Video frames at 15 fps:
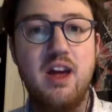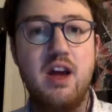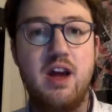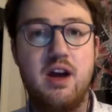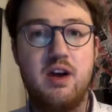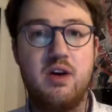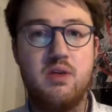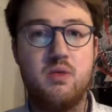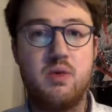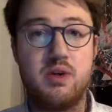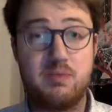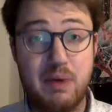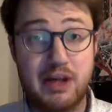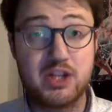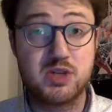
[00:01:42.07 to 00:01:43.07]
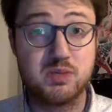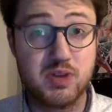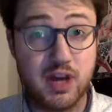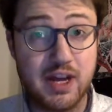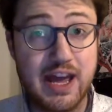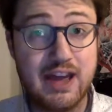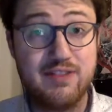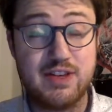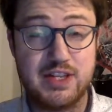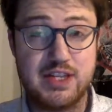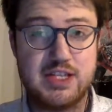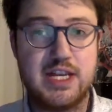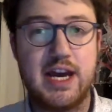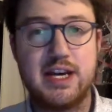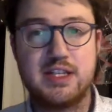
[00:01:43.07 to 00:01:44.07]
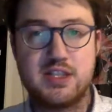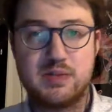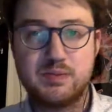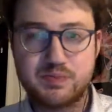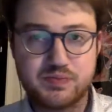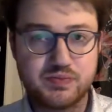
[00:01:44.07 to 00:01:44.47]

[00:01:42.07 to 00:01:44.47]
with Belgium not having the tax,